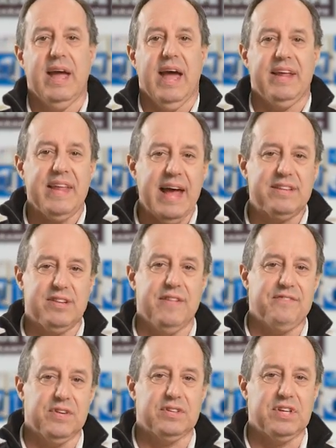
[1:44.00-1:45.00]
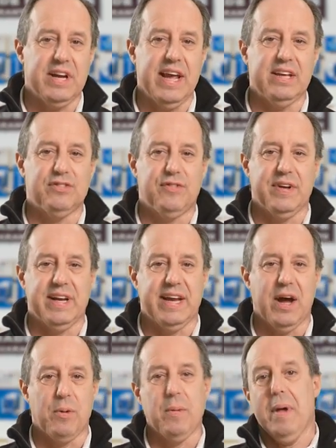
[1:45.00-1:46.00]
And that's it for today's
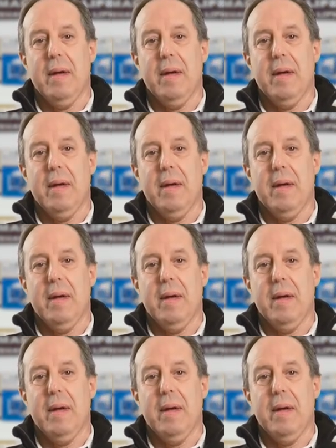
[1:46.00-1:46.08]
video.